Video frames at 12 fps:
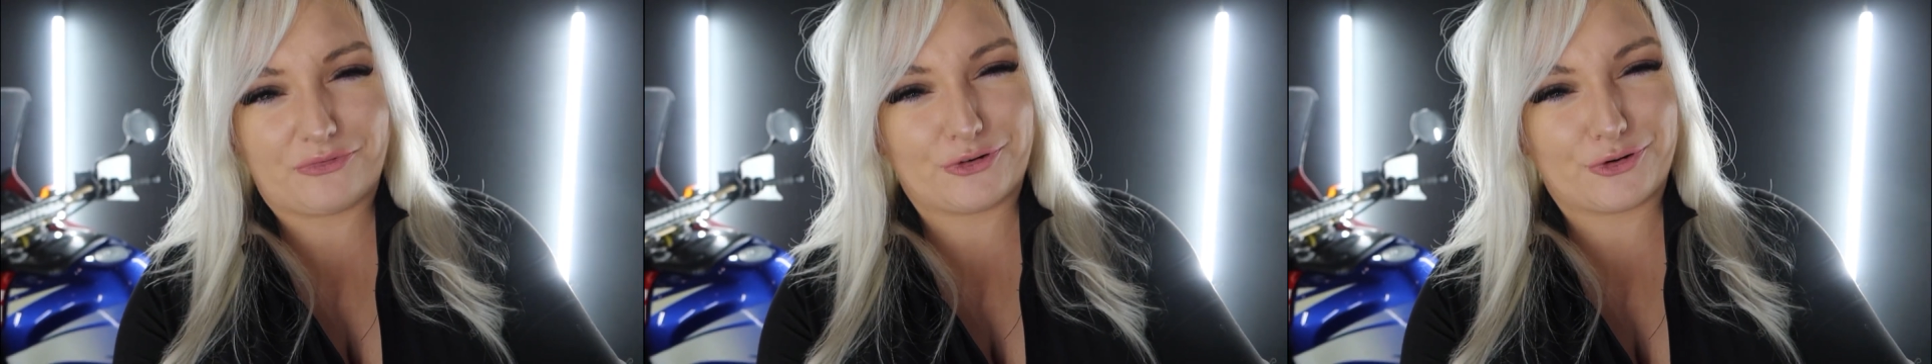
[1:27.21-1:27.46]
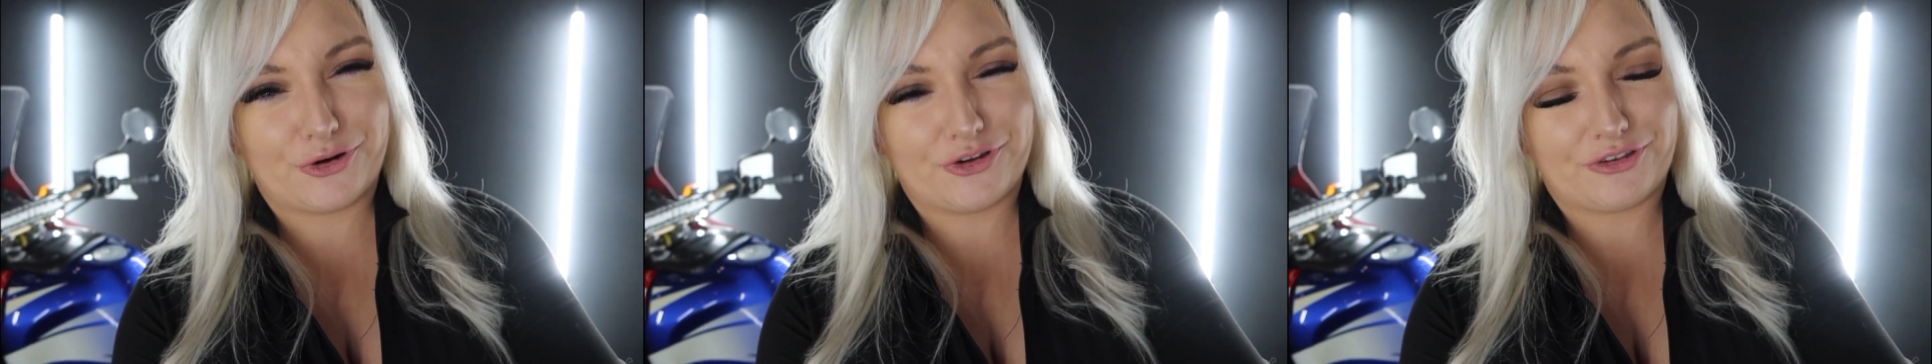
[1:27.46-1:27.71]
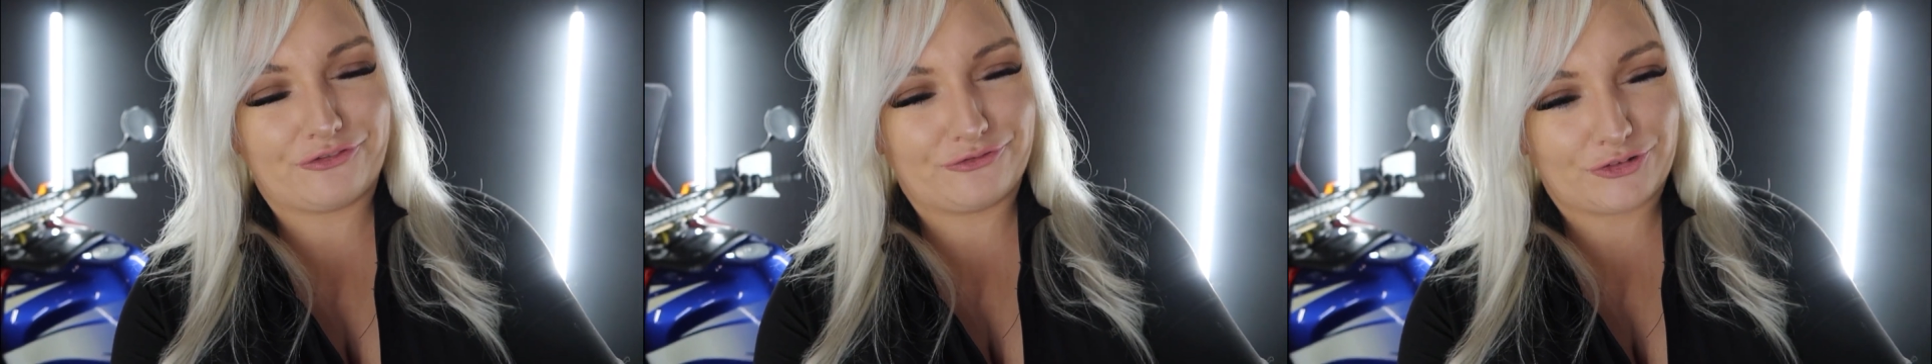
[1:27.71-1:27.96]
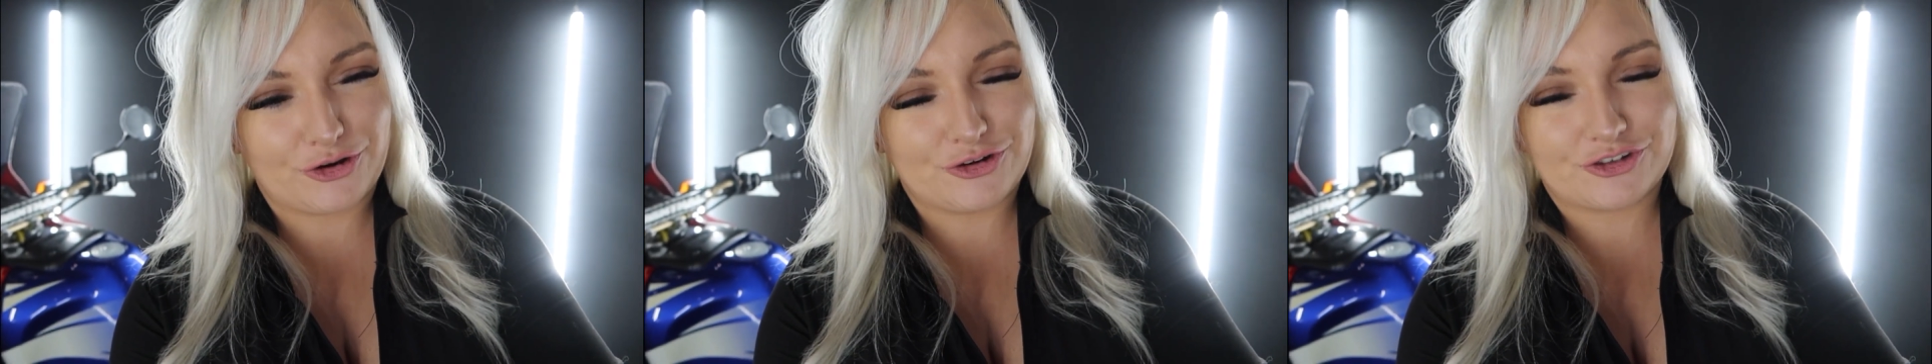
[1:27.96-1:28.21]
for the
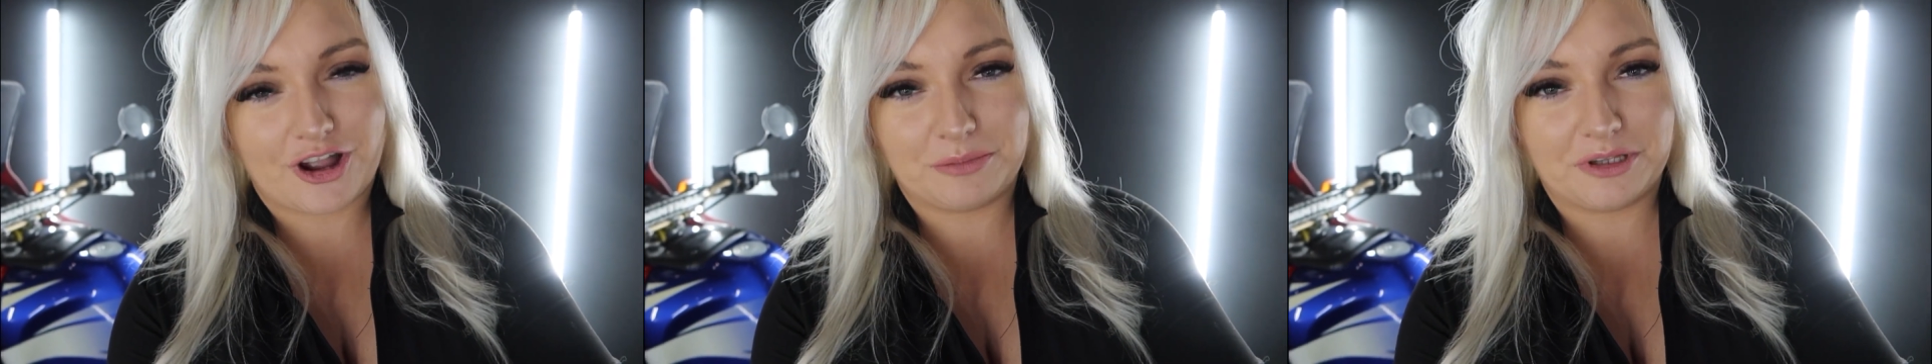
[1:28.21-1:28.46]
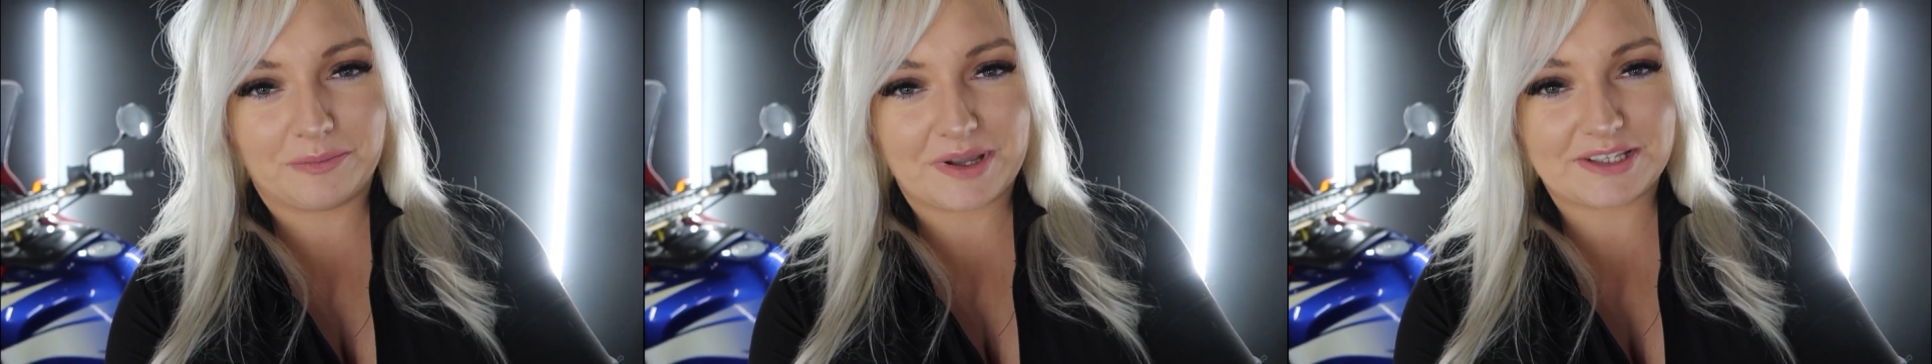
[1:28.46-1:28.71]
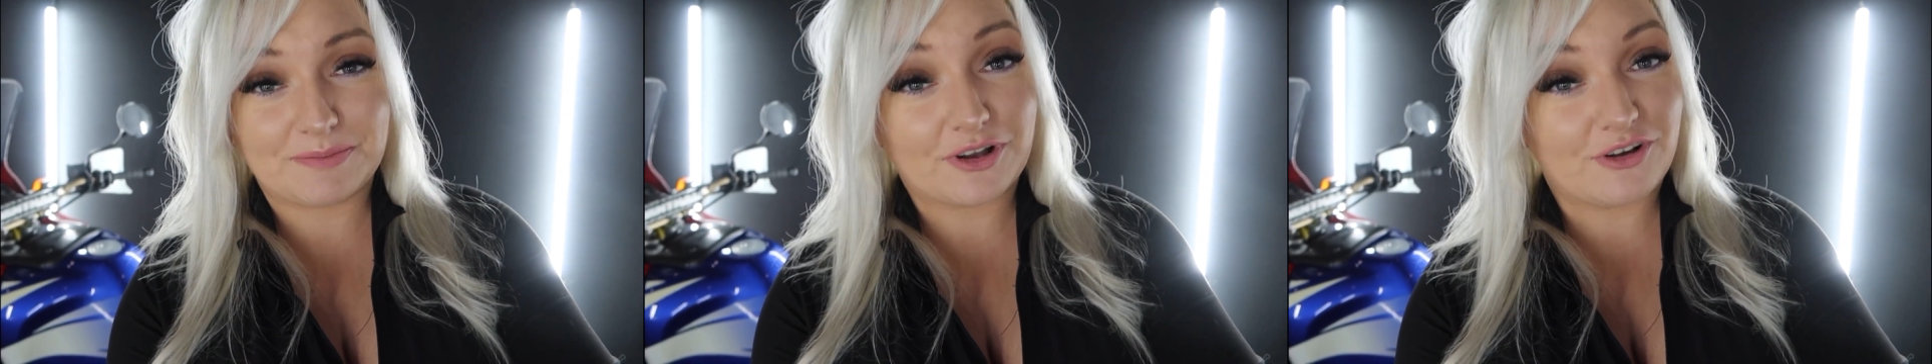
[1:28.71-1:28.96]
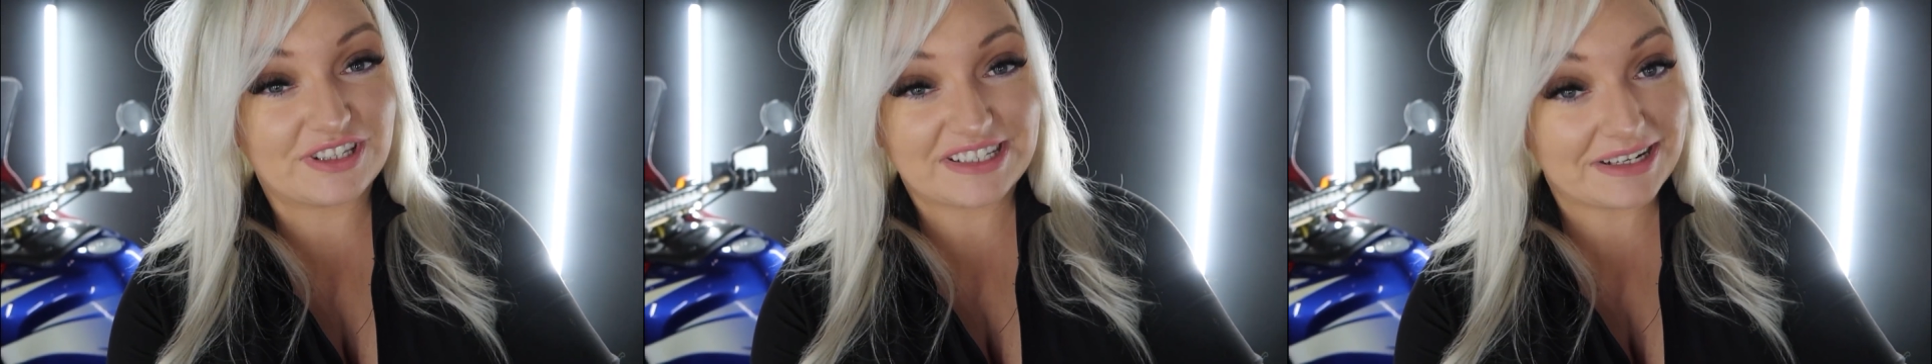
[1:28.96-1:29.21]
first couple of bits
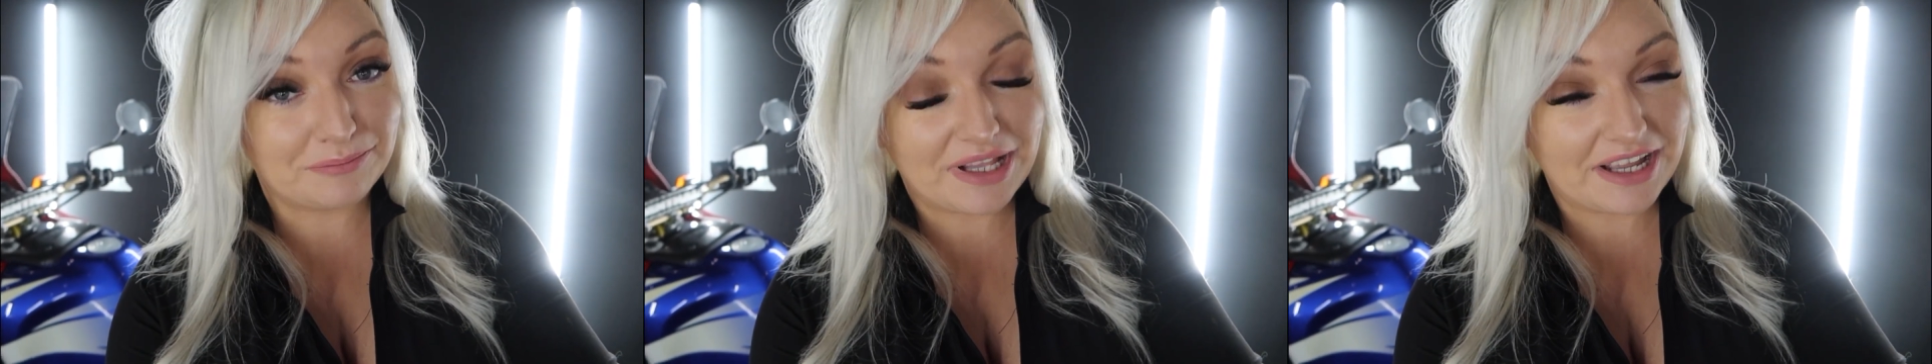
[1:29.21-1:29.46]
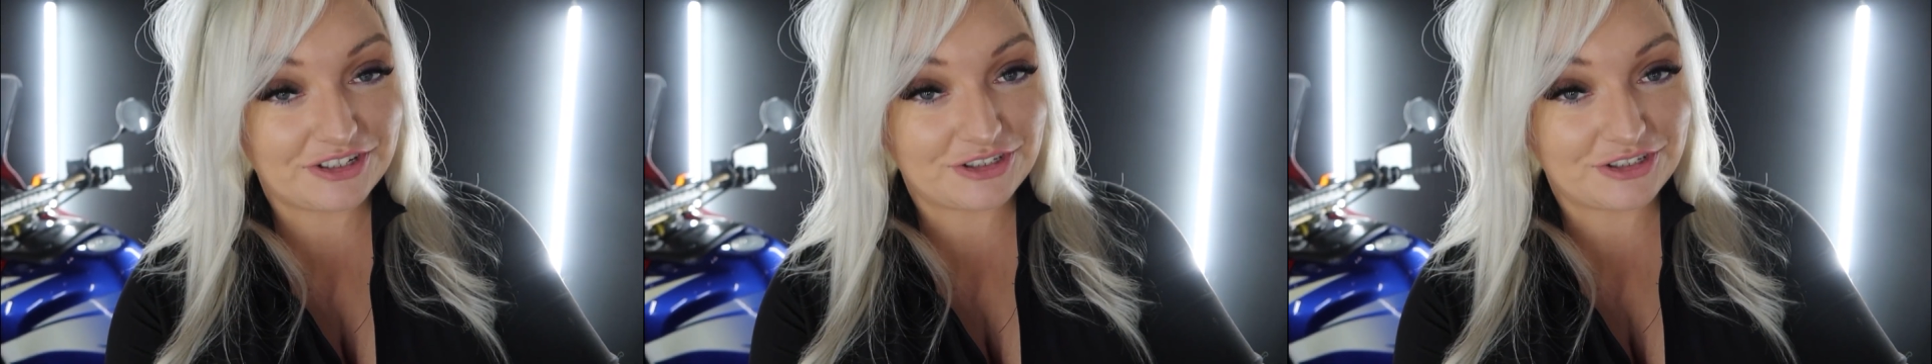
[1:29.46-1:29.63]
because I didn't plan